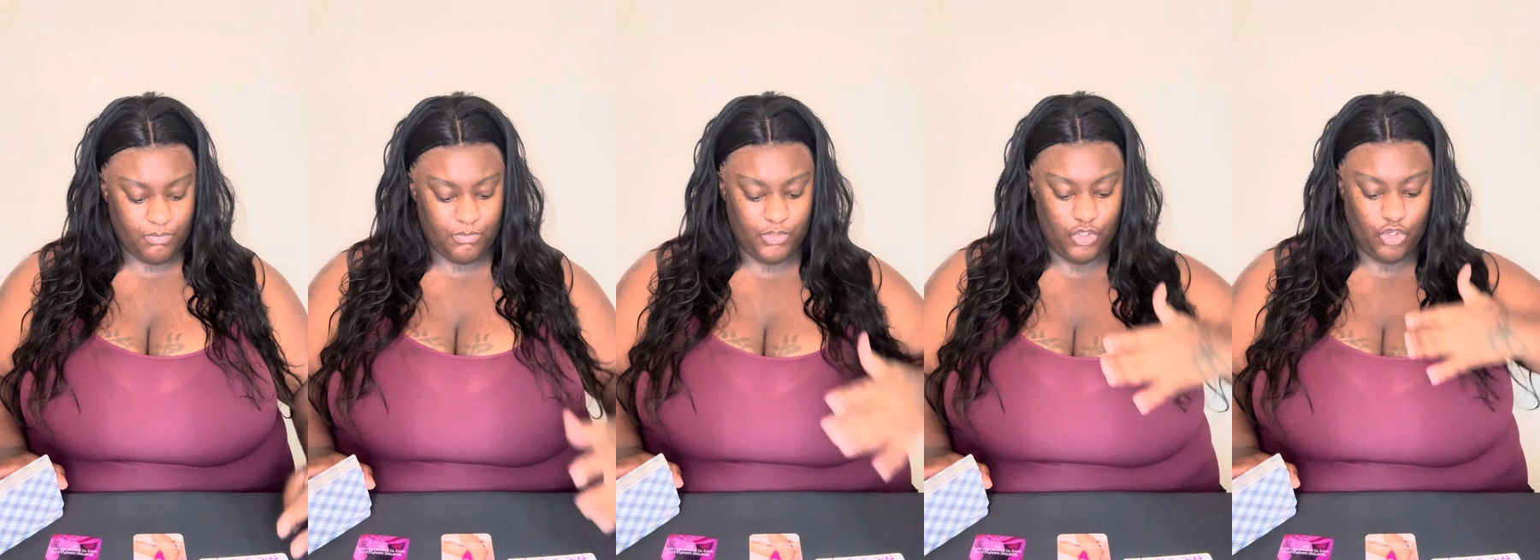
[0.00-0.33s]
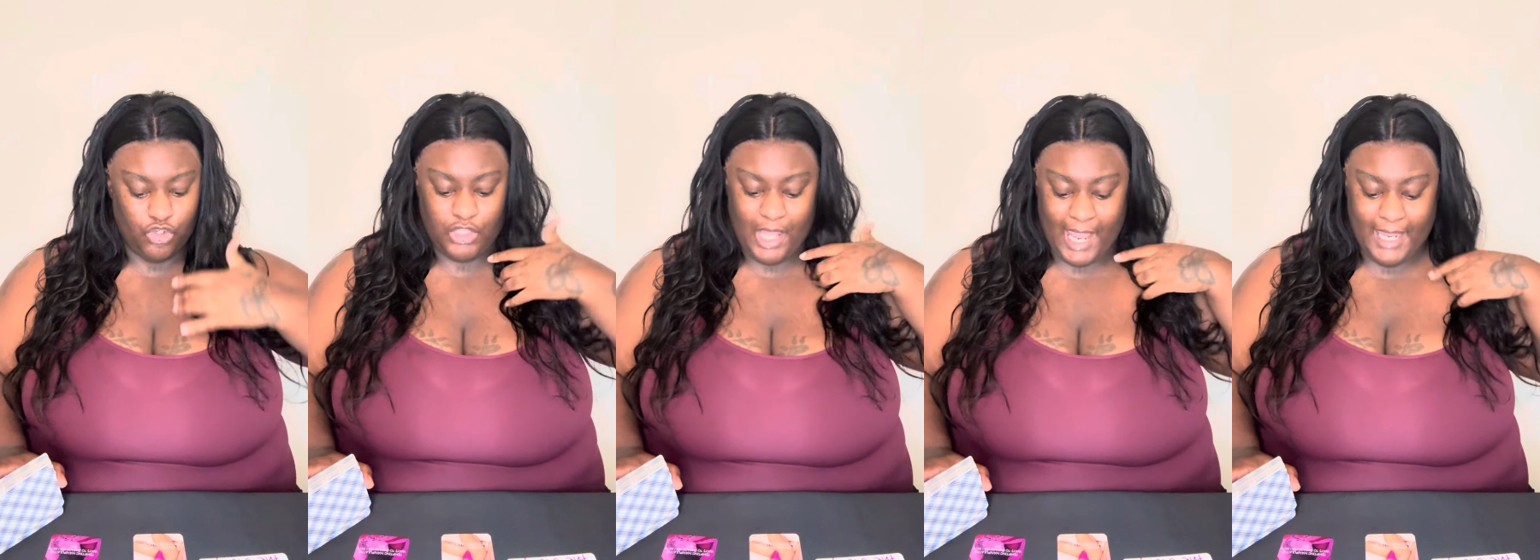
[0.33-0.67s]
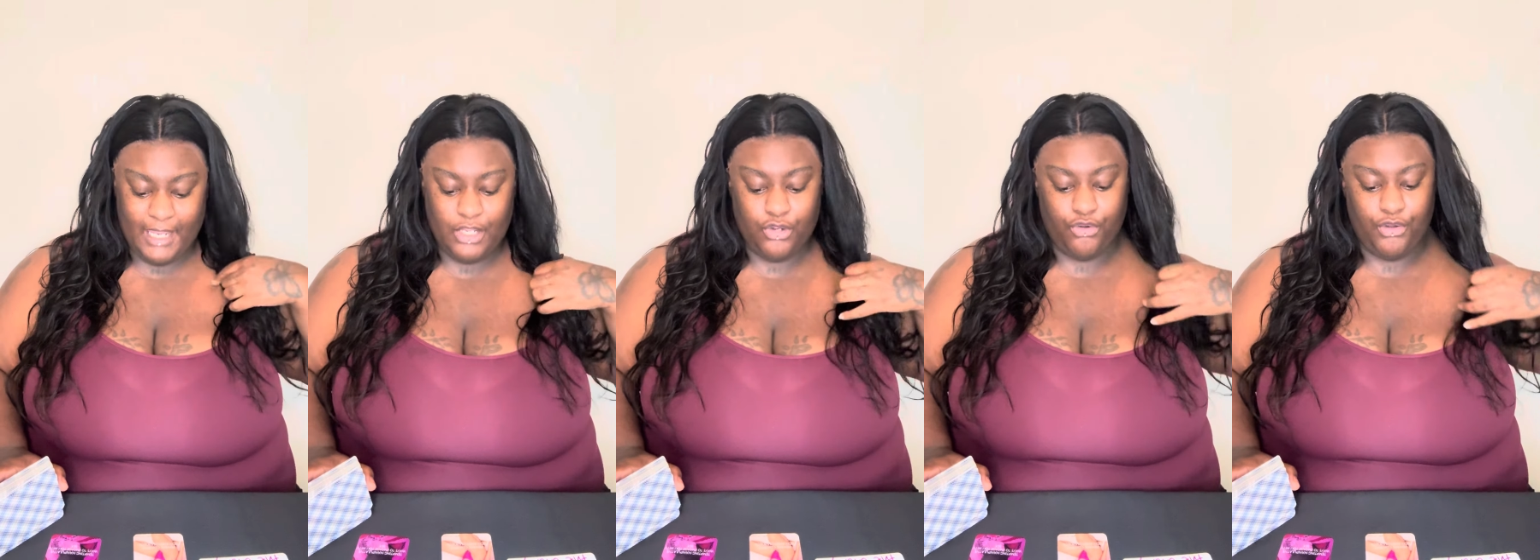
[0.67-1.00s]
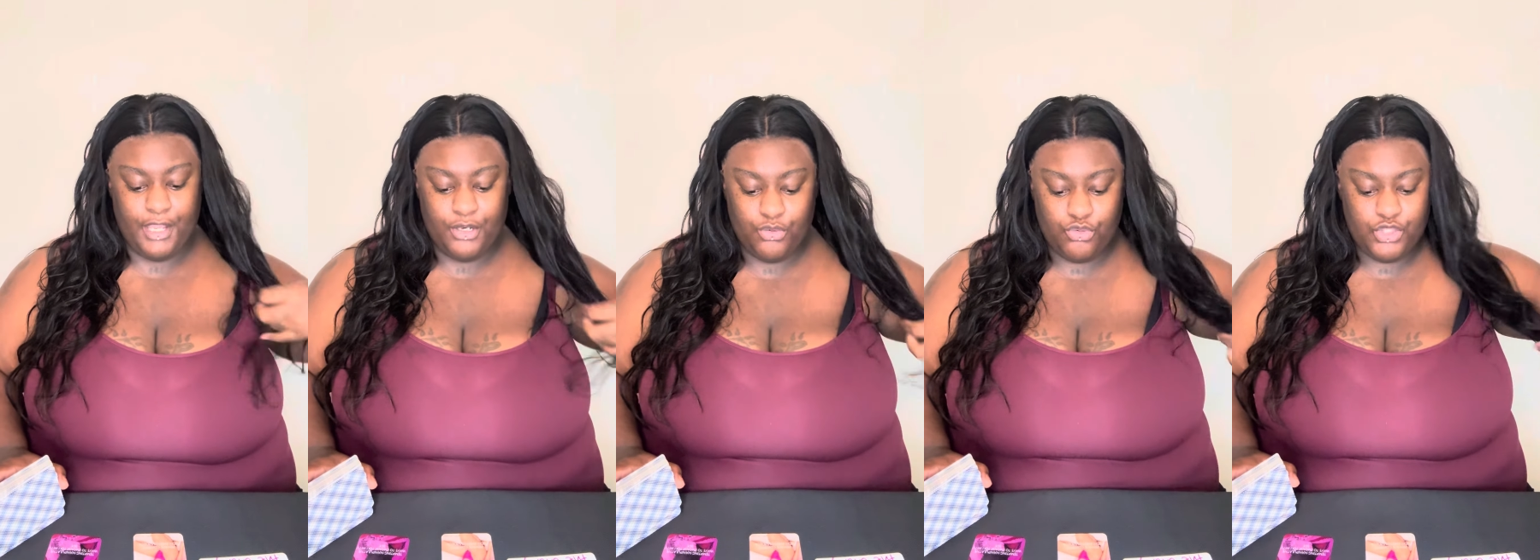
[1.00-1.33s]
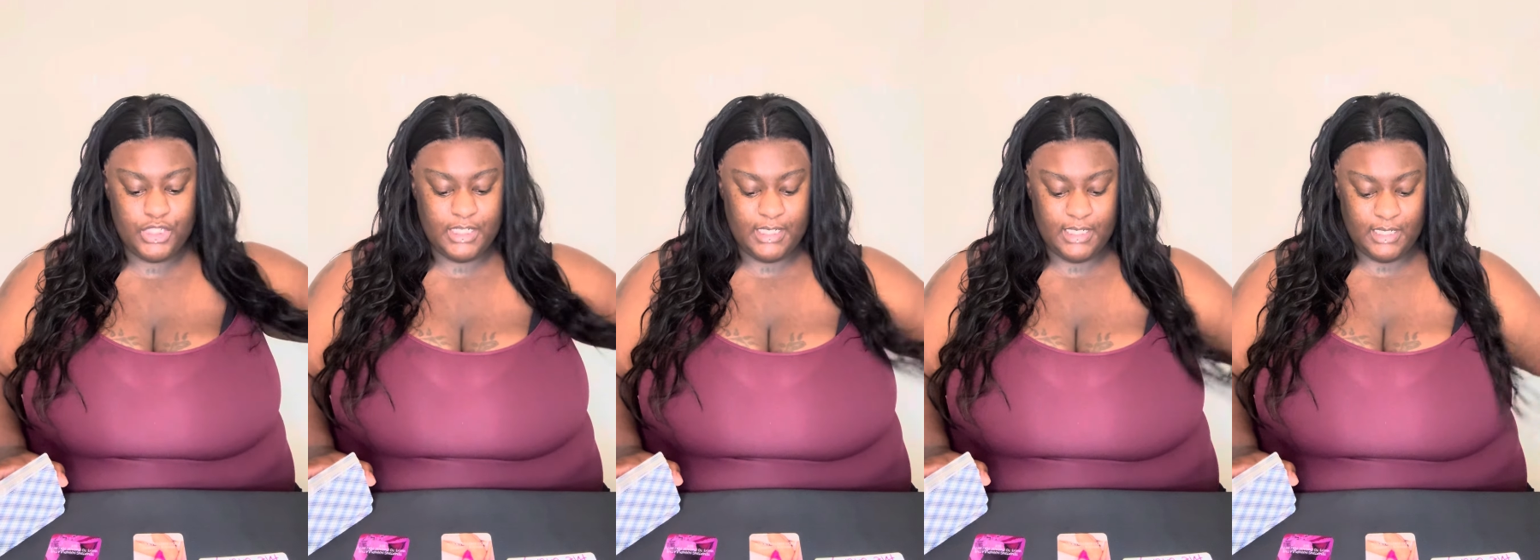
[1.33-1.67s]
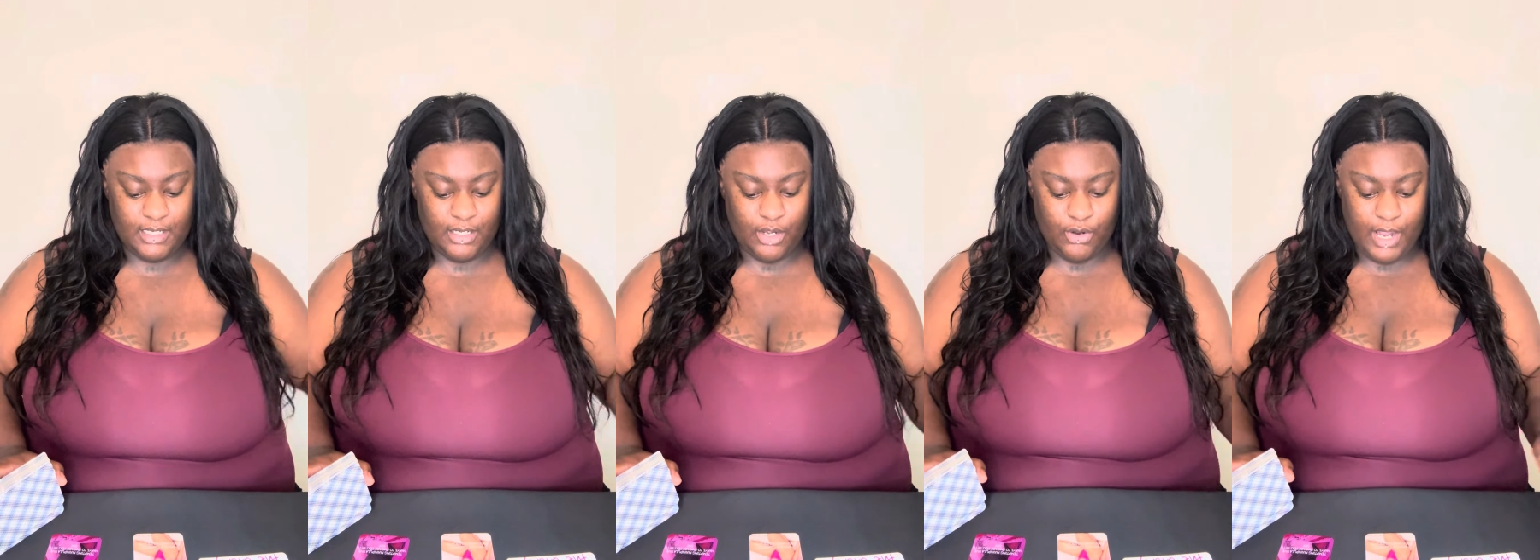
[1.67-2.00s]
Your light, your
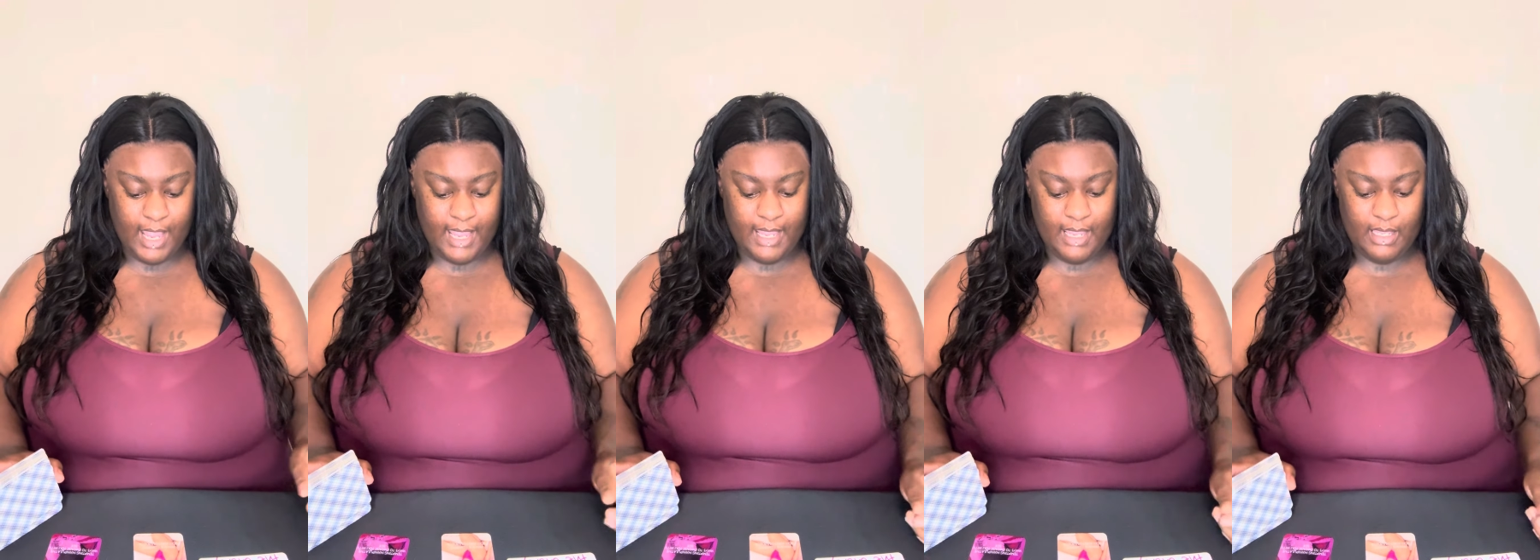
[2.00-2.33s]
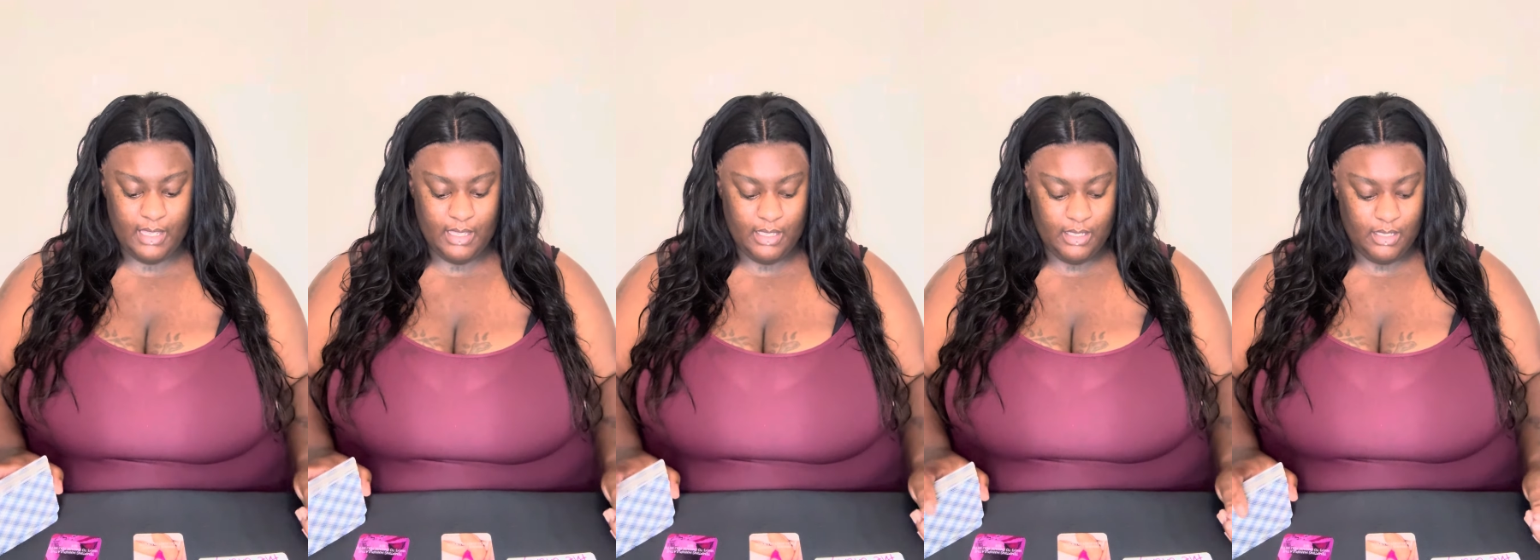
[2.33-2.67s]
energy, okay?